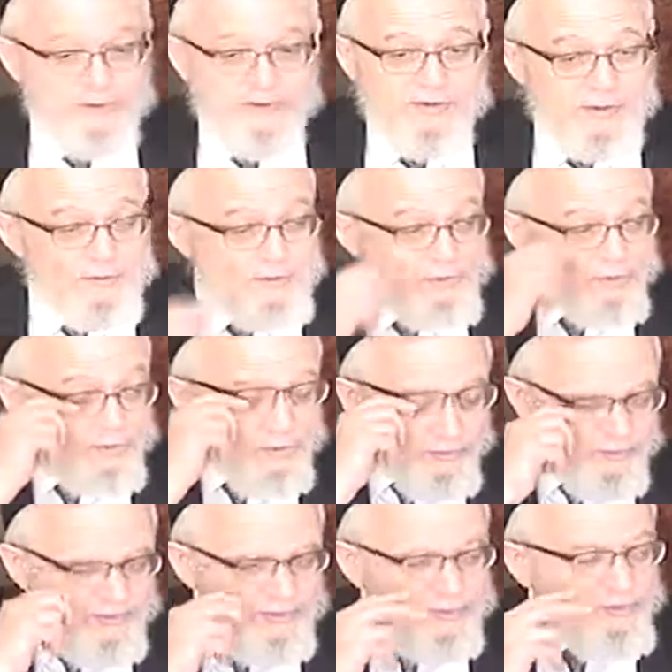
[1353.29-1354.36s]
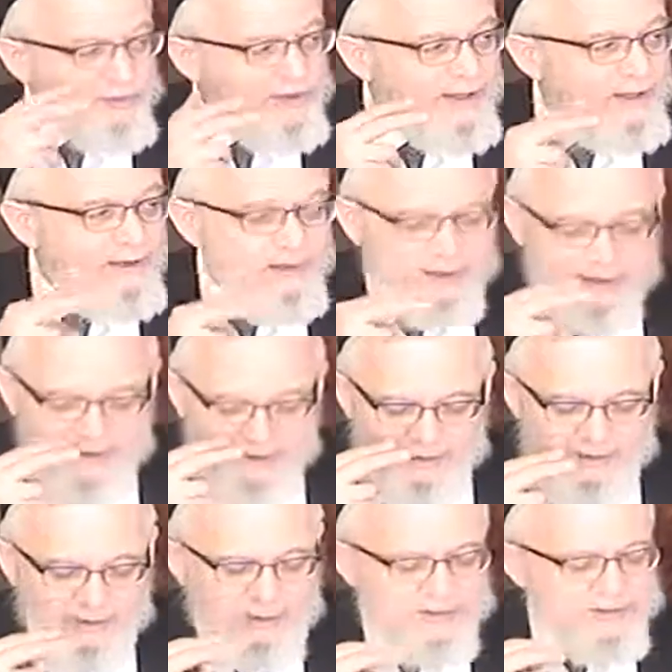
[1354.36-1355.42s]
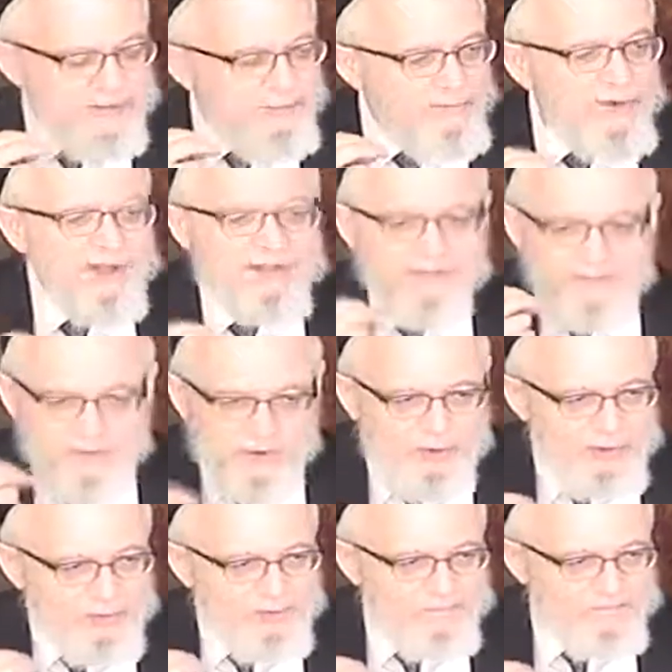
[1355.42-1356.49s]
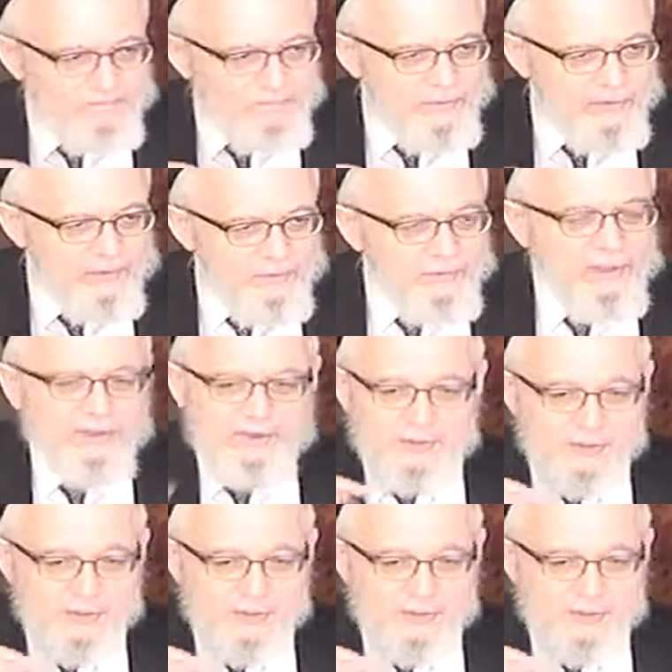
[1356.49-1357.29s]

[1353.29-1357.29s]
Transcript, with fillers: So two, three is comprised of two plus a